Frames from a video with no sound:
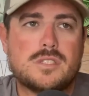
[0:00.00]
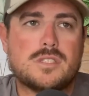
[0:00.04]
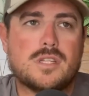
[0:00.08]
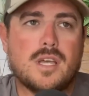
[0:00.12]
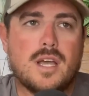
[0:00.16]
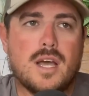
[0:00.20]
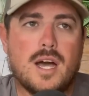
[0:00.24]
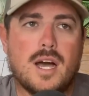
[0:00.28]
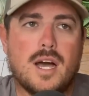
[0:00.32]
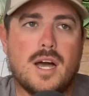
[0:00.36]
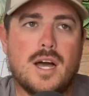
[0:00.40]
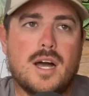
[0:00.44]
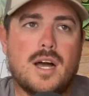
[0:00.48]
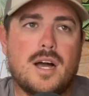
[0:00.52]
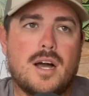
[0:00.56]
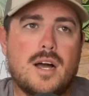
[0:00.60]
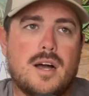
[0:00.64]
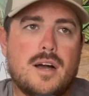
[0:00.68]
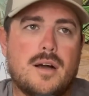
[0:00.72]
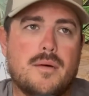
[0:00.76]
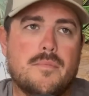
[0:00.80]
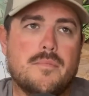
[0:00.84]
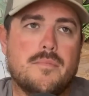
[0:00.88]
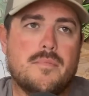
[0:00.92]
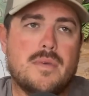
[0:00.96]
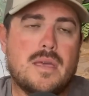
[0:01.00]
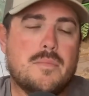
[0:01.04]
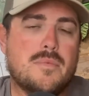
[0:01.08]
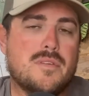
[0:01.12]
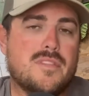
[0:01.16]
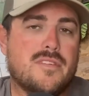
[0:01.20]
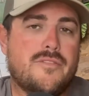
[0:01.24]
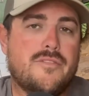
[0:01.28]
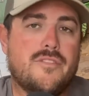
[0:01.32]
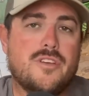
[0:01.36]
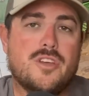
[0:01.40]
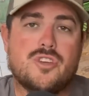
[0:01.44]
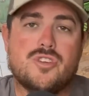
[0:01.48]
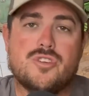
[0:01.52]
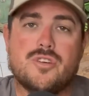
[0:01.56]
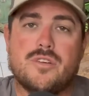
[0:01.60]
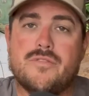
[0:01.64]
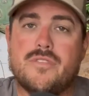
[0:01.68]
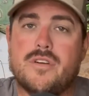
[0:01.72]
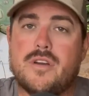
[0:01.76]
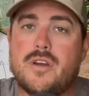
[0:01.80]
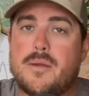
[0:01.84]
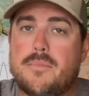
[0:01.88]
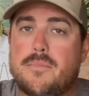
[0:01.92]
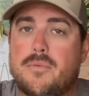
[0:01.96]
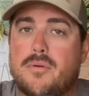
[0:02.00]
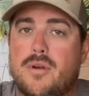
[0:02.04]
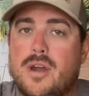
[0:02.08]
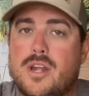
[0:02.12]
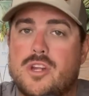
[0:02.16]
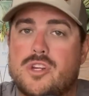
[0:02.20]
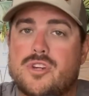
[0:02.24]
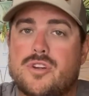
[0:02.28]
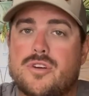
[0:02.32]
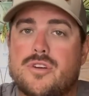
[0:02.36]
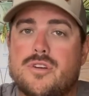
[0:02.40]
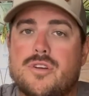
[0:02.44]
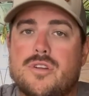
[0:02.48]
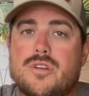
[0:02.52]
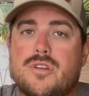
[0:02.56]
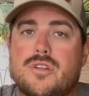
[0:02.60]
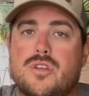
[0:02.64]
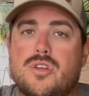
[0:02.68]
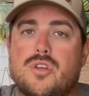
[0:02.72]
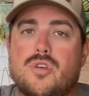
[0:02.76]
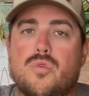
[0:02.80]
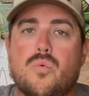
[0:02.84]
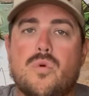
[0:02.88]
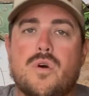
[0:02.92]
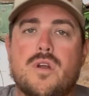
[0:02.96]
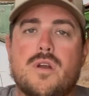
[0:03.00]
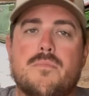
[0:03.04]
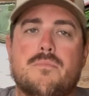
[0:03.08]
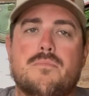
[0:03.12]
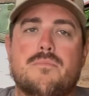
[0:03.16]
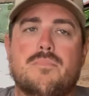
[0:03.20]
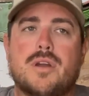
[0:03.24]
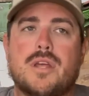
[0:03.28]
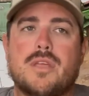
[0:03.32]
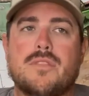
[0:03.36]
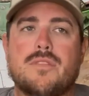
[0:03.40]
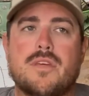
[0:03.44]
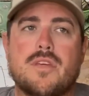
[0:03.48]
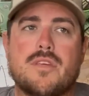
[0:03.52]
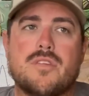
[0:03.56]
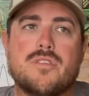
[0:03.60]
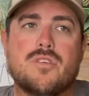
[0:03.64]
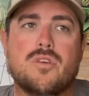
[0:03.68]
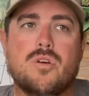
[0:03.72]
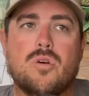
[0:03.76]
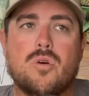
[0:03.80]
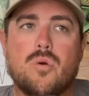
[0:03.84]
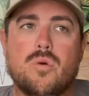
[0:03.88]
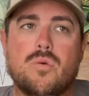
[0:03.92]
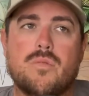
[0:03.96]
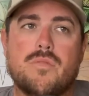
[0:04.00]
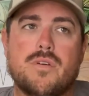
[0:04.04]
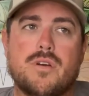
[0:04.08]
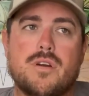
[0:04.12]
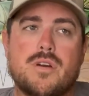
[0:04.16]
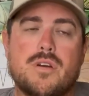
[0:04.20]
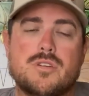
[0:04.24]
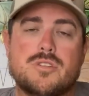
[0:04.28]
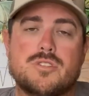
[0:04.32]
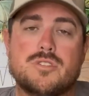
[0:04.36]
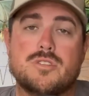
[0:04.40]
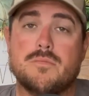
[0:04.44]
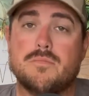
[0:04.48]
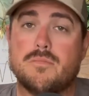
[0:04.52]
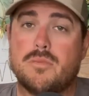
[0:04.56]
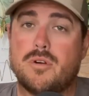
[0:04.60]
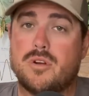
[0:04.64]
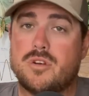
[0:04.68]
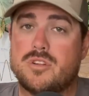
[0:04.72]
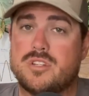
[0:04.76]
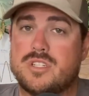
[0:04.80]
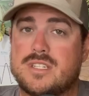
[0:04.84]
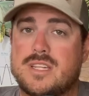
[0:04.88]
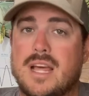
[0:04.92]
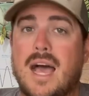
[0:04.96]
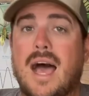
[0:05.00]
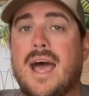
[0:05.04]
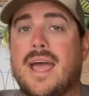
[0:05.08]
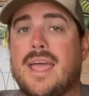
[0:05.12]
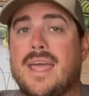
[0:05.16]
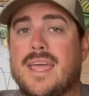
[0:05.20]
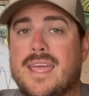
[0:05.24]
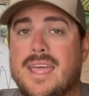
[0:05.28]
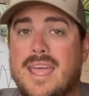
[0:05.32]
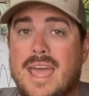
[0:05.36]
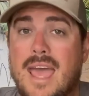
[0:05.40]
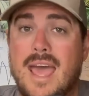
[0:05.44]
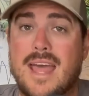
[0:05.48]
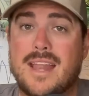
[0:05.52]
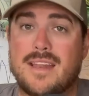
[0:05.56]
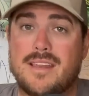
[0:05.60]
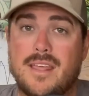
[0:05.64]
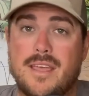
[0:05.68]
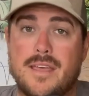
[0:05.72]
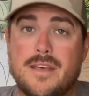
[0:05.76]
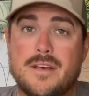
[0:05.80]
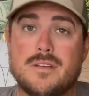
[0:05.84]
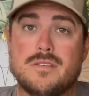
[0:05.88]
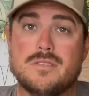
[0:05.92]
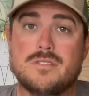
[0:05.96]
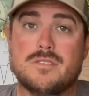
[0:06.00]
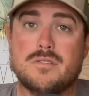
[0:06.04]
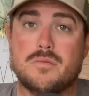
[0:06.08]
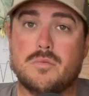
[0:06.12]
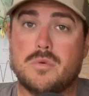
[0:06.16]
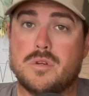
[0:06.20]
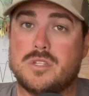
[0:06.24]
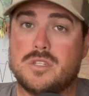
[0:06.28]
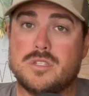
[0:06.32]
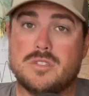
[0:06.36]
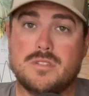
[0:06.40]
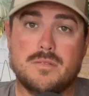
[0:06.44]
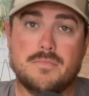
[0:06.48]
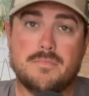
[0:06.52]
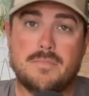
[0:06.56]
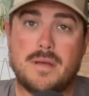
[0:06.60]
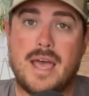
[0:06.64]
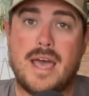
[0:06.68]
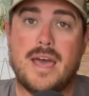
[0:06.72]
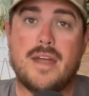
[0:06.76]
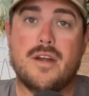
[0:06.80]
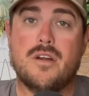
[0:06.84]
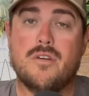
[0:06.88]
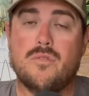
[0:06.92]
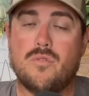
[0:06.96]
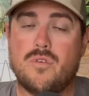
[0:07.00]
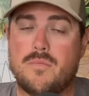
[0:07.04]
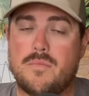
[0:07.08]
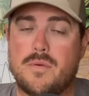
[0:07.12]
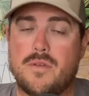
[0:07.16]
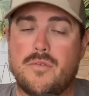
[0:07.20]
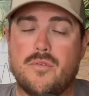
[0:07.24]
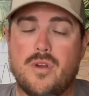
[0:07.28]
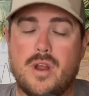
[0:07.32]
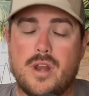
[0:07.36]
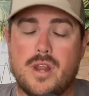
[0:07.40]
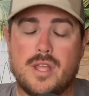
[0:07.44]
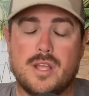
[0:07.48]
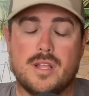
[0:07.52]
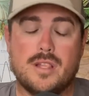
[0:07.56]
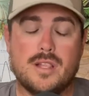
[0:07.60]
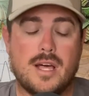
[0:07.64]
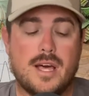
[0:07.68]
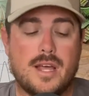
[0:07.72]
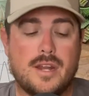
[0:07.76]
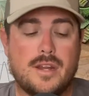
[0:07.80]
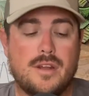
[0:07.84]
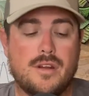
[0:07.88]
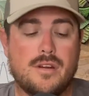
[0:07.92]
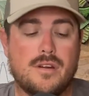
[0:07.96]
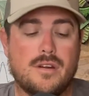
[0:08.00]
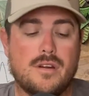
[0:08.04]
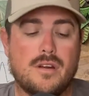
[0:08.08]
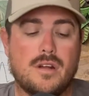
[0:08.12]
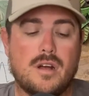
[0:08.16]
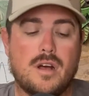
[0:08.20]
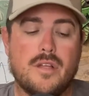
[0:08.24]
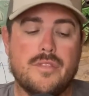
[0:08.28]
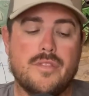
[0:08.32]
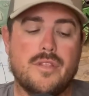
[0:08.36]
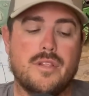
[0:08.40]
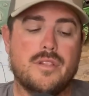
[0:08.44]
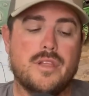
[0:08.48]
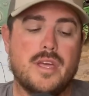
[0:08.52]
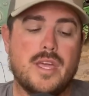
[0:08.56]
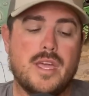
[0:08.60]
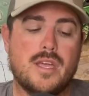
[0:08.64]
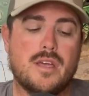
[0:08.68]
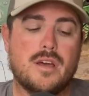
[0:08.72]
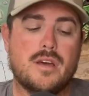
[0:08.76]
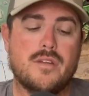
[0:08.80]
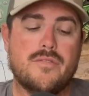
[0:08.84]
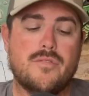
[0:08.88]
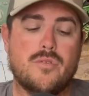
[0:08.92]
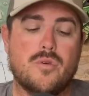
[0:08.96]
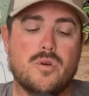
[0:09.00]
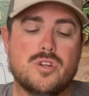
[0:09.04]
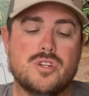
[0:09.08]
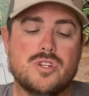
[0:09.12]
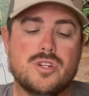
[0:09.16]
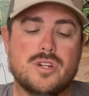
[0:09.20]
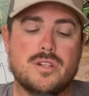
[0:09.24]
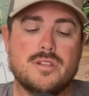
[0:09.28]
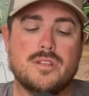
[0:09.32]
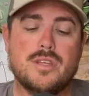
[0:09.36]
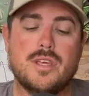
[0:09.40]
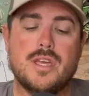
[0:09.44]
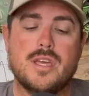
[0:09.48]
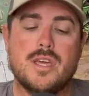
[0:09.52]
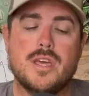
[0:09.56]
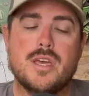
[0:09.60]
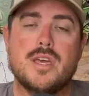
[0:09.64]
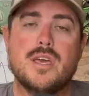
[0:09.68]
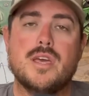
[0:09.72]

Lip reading: maybe the fish are very pressured, you want to bring this over submerged dying cattails, which is a pattern we've been running a lot here on the lake, unfortunately.